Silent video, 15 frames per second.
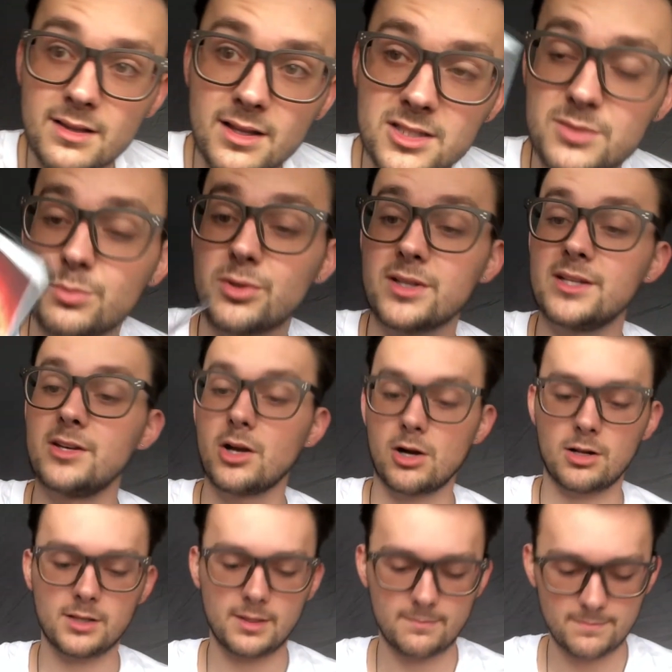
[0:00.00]
Looks pretty
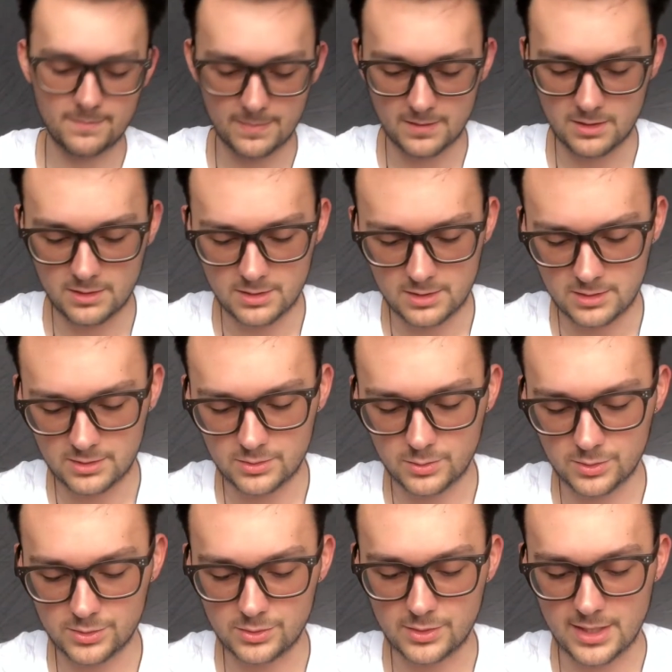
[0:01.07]
gnarly. So
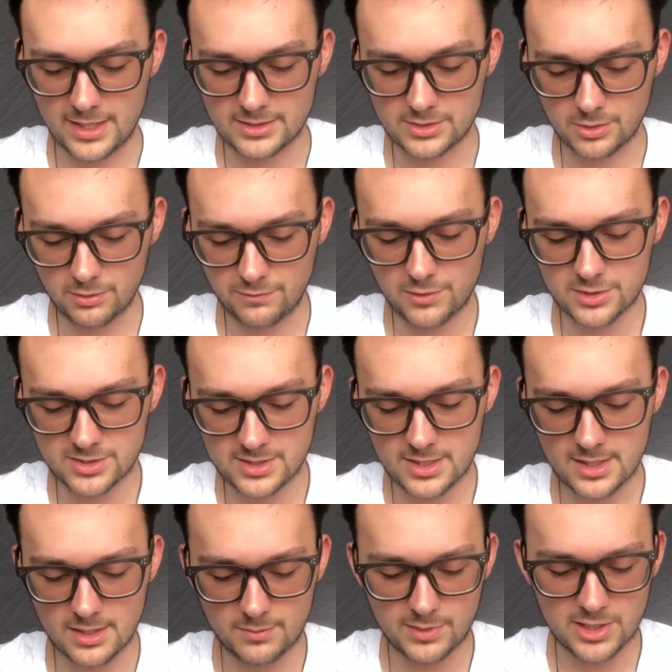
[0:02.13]
we'll do that. So the first
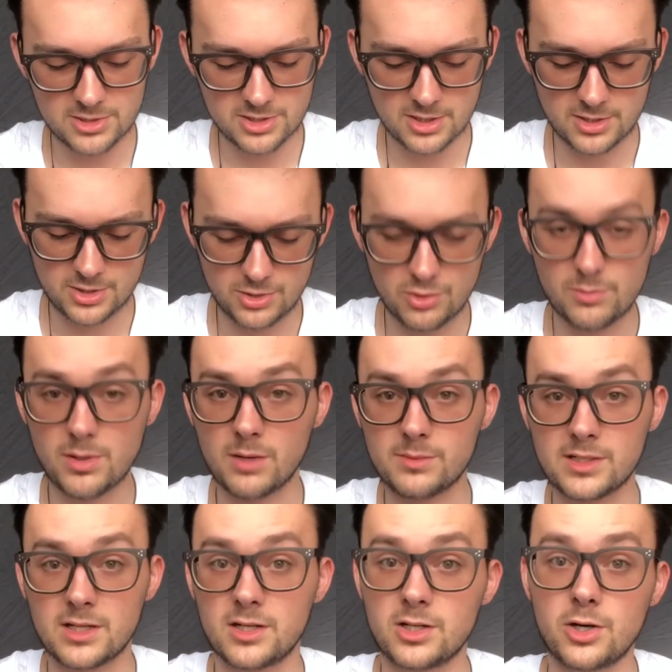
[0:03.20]
thing the players are going to do are
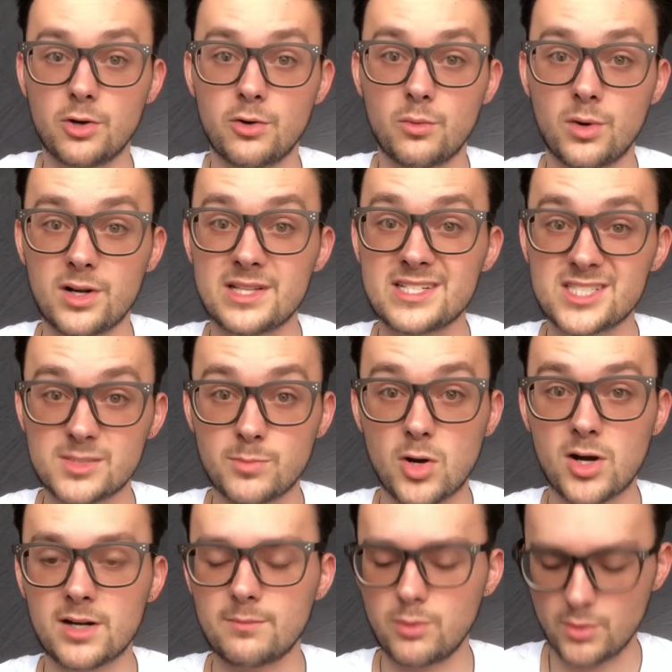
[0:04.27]
probably going to go to one of these
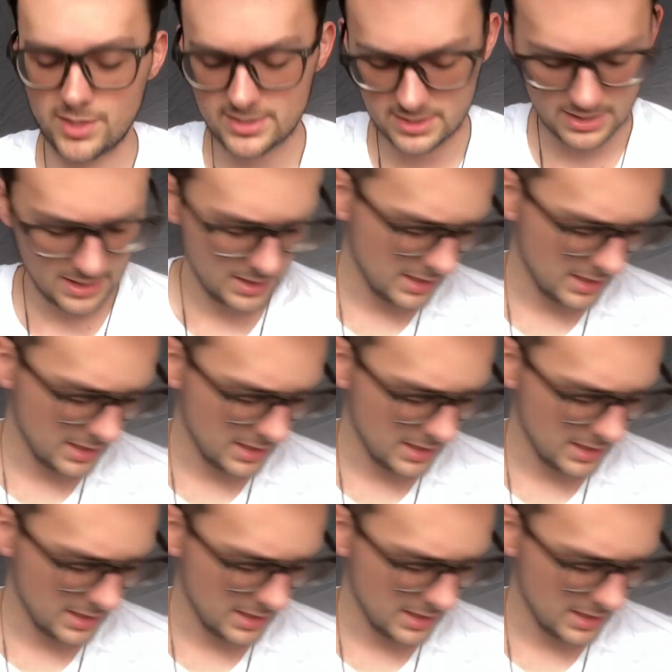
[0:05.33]
spawning points.